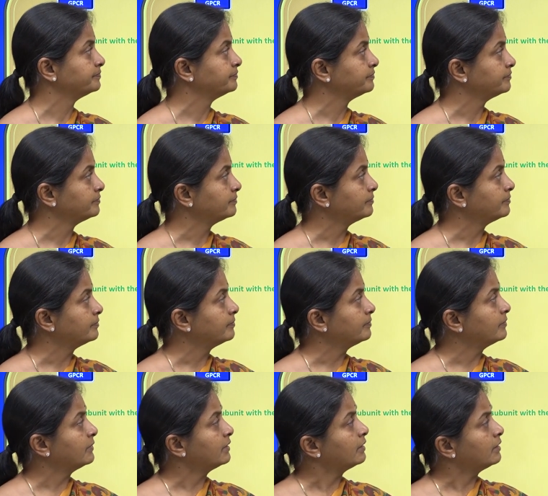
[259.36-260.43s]

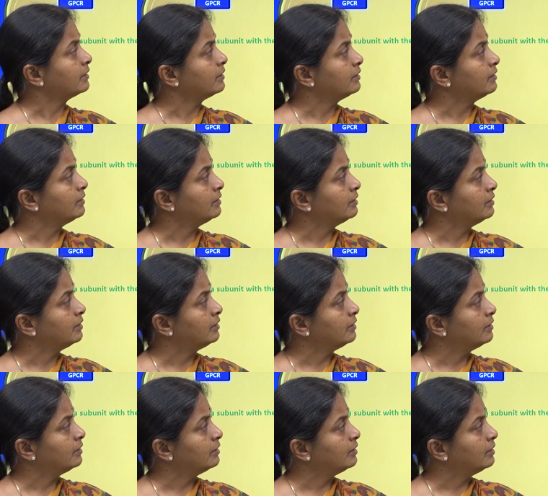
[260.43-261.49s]

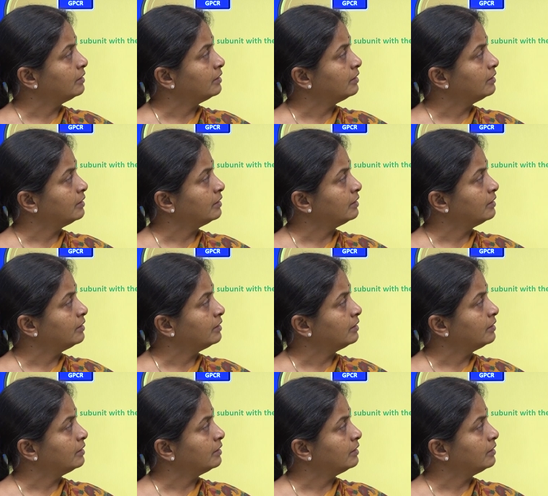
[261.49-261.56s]
[no speech]